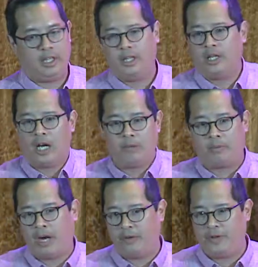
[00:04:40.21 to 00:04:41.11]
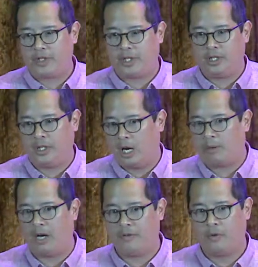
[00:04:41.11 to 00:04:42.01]
in nonprofits, in the
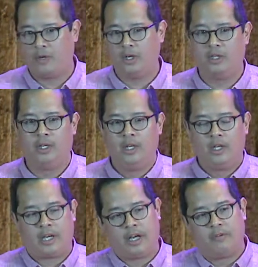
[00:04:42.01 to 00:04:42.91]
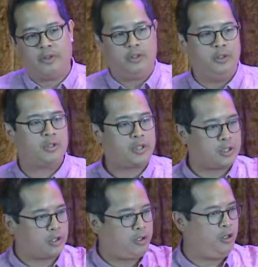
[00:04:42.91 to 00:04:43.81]
nonprofit world, kind of reduced
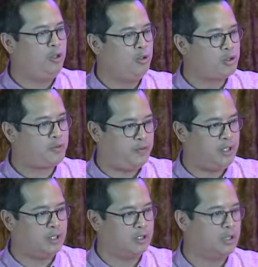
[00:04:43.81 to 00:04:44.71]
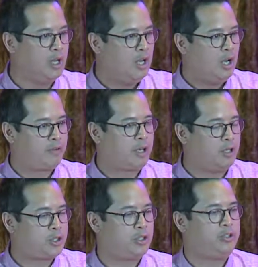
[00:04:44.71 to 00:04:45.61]
this huge field of
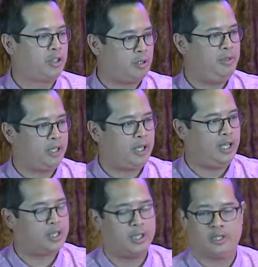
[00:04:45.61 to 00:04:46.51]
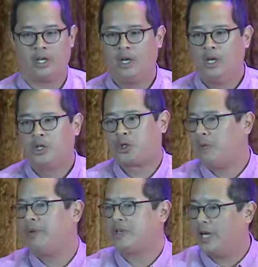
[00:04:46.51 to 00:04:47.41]
culture to communications.
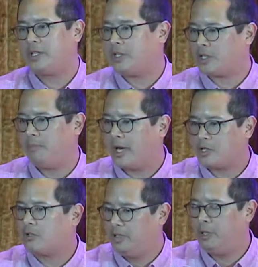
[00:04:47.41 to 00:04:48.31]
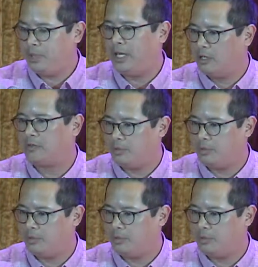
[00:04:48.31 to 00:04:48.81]
Trump is not just a master manipulator of